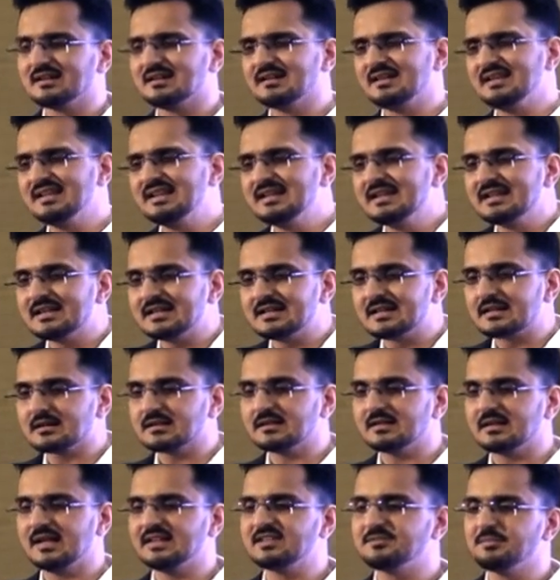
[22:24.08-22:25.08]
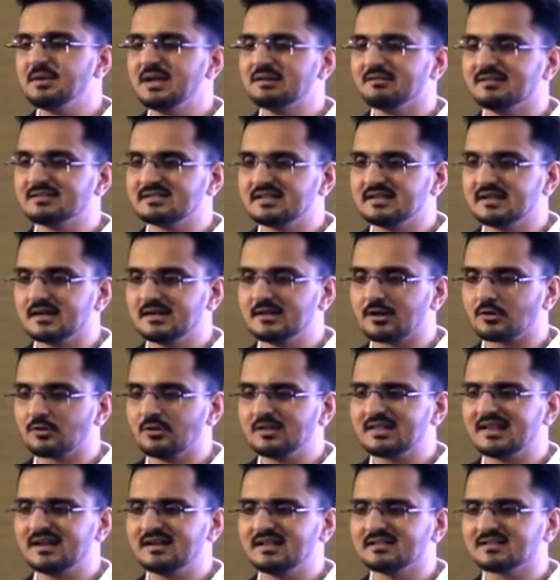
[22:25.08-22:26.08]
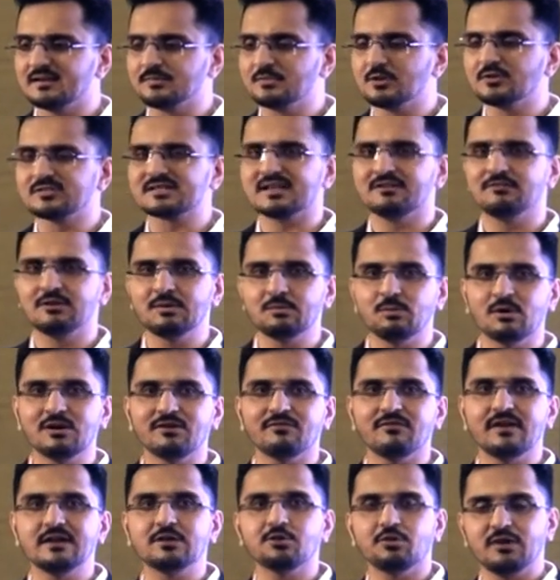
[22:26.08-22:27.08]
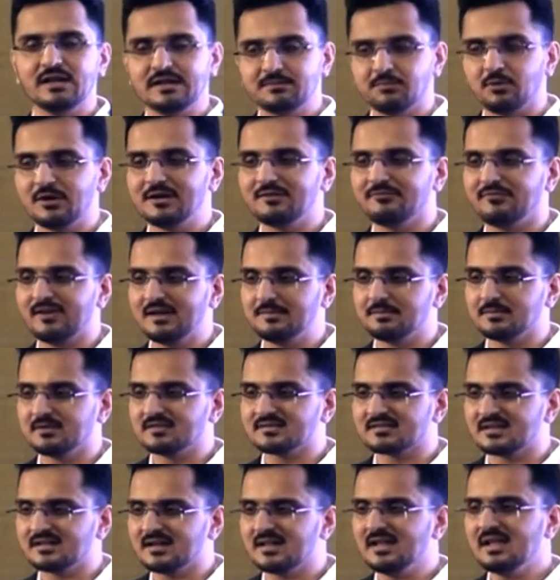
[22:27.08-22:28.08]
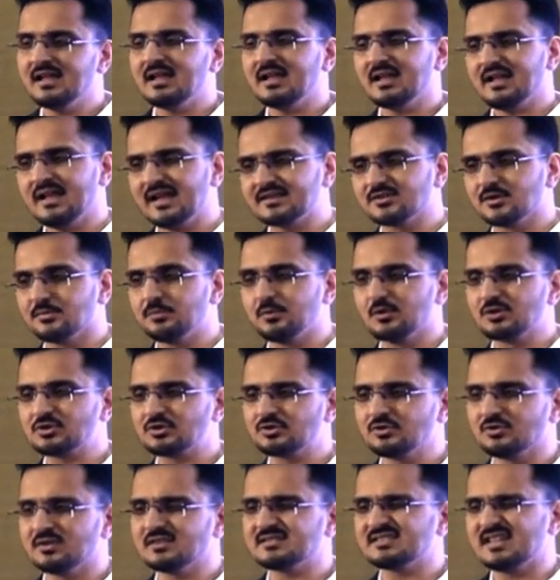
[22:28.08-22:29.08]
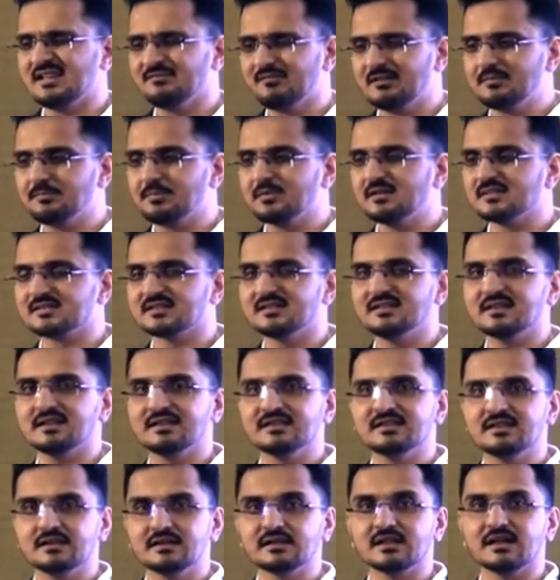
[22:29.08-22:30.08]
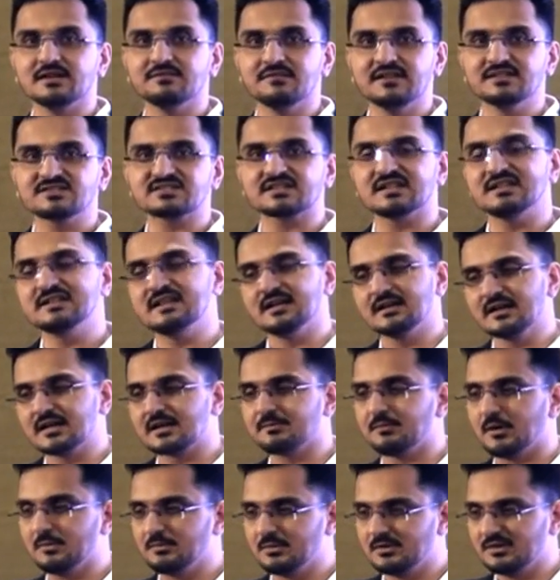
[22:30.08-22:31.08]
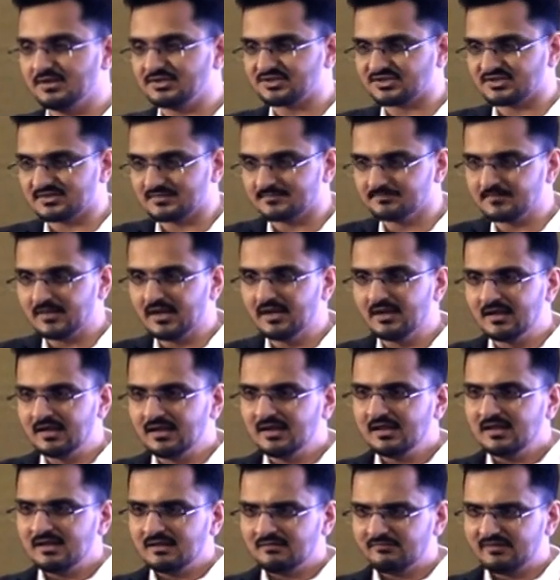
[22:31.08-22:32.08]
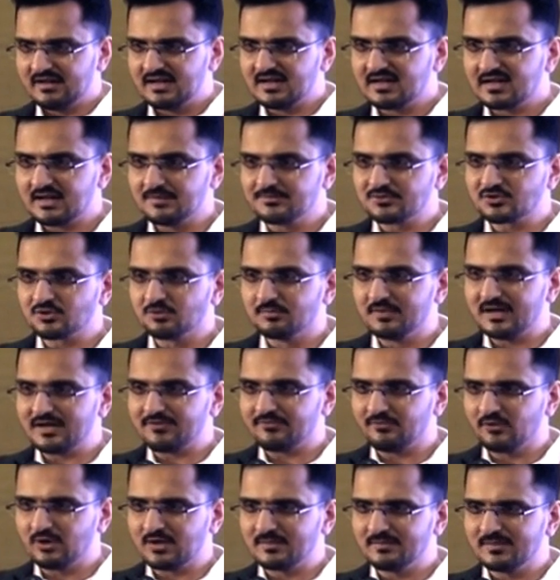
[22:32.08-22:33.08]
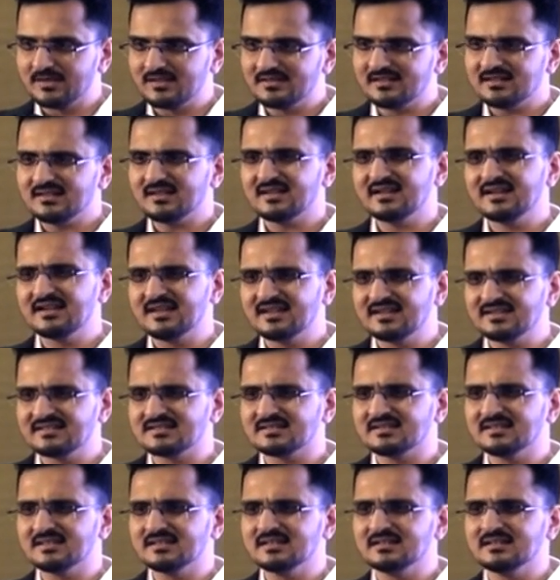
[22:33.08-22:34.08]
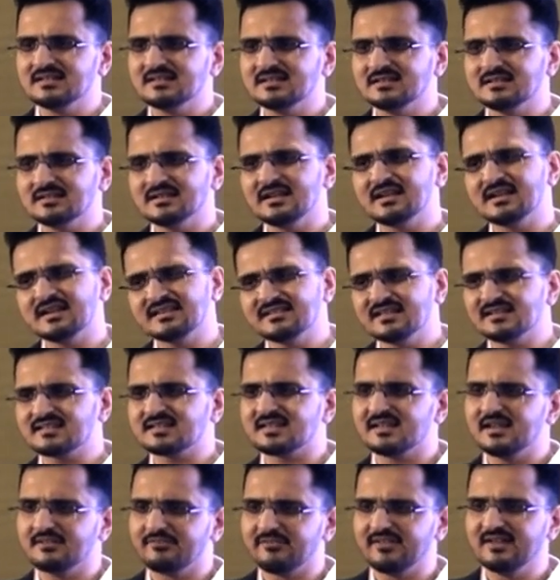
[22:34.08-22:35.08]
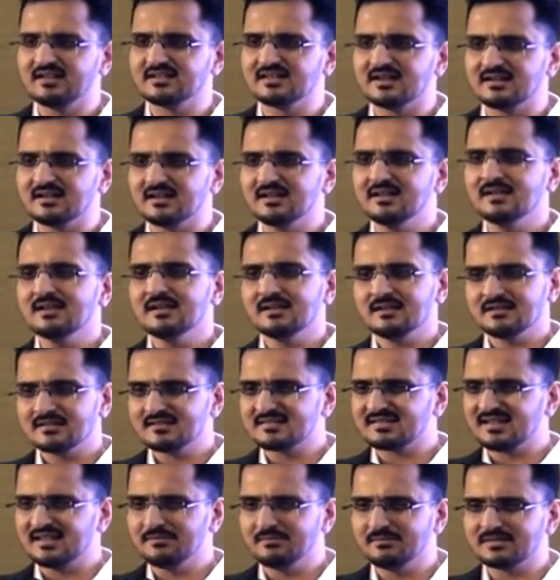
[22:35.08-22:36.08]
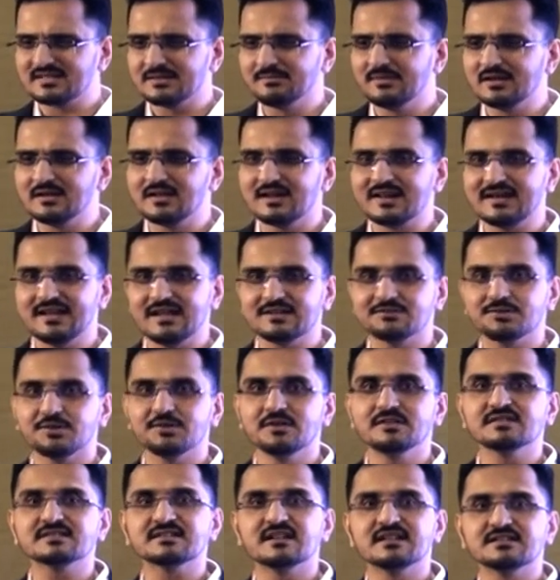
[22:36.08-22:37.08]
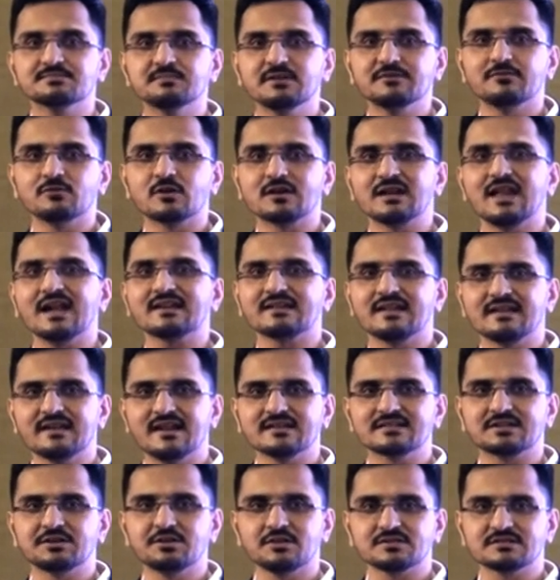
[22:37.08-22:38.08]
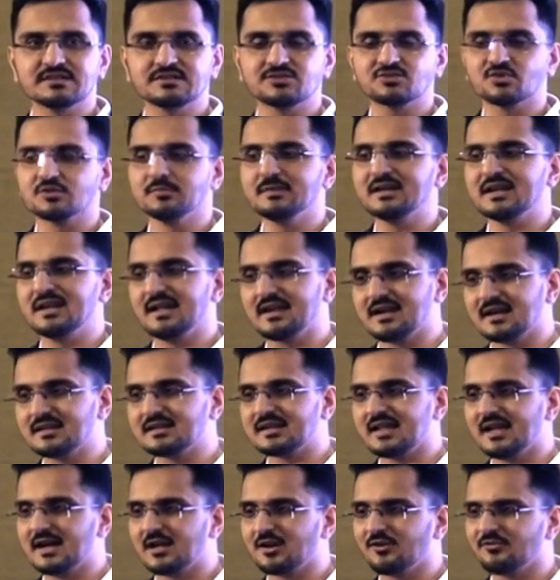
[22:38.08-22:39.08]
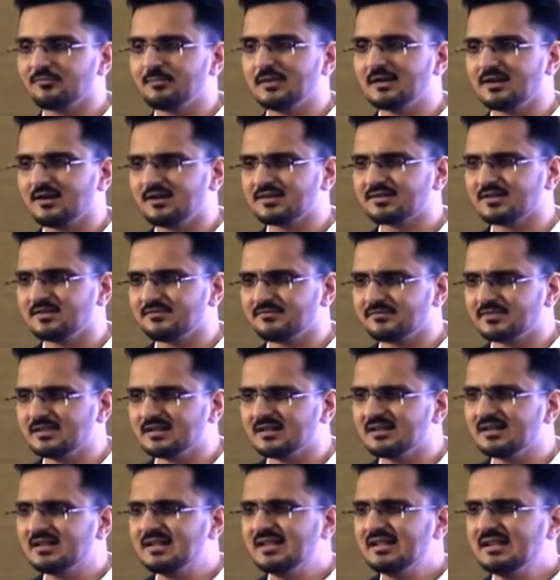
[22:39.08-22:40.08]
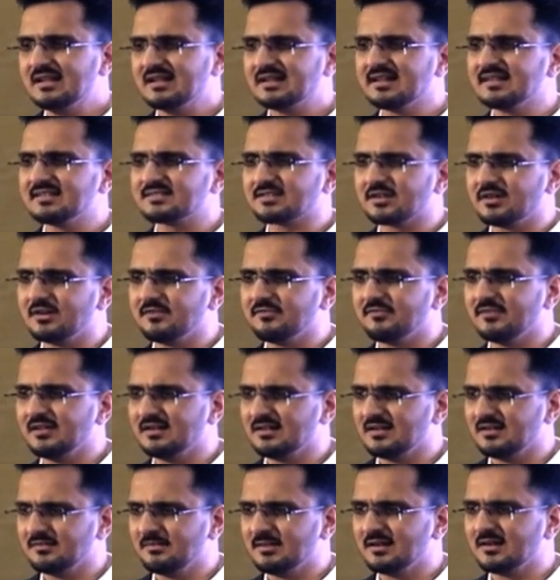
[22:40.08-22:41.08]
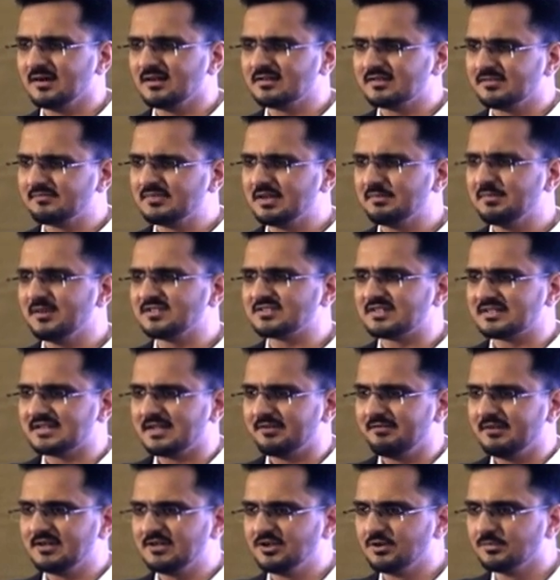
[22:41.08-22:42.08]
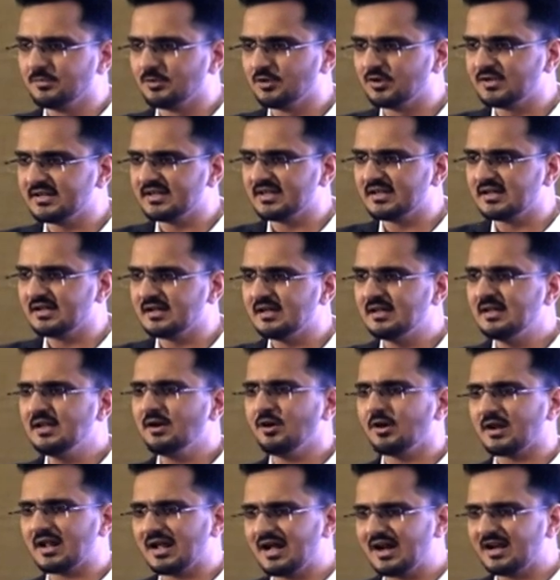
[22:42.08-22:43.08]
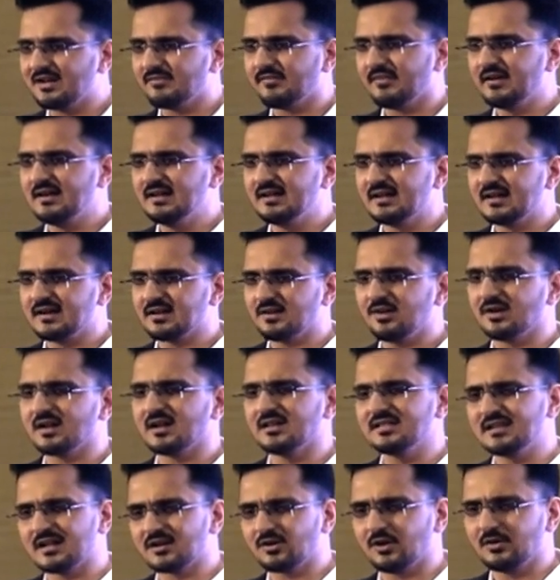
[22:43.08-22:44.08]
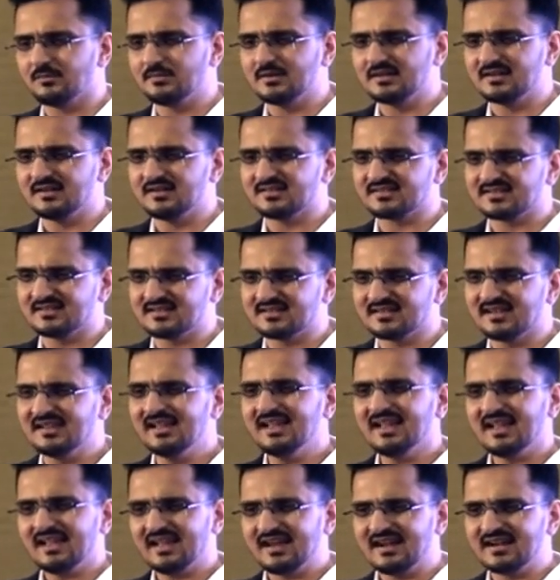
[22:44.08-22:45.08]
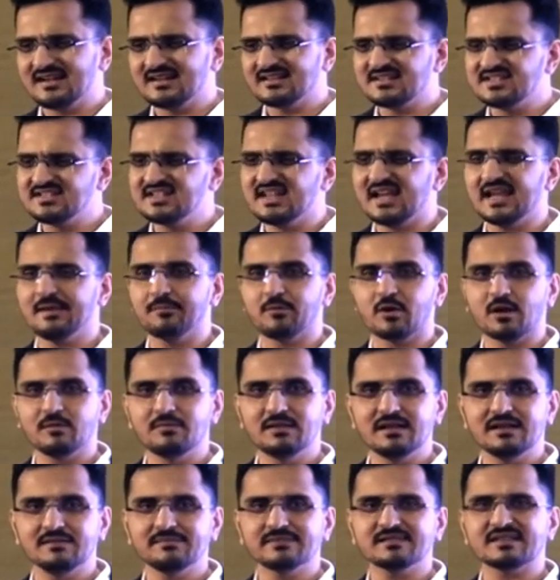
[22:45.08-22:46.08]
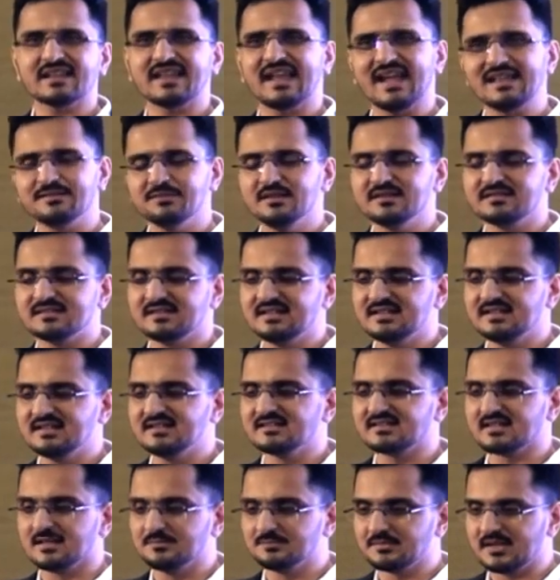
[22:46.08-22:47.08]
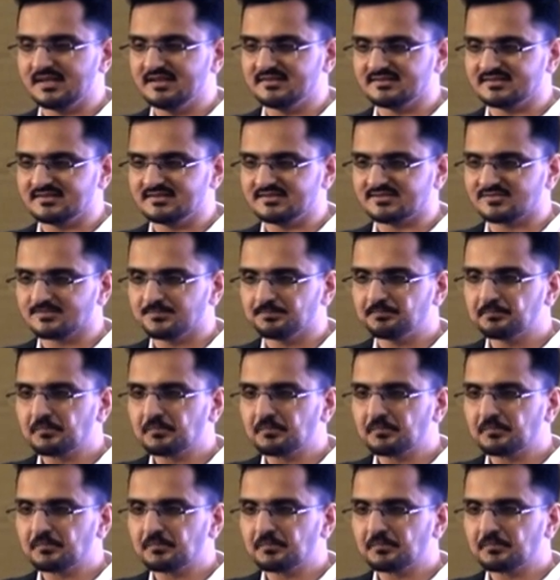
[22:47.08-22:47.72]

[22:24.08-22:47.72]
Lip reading: lenient HbA1c control, that is up to 7.5 to 8.5%, as opposed to a 7% in the conventional younger population. When it comes to metformin, it is a safe agent. Similarly, as you discussed before, lactic acidosis should be taken care of because of the risk of, because if the patient is having pneumonia or heart failure or other complications, and GI problems can be seen in some cases.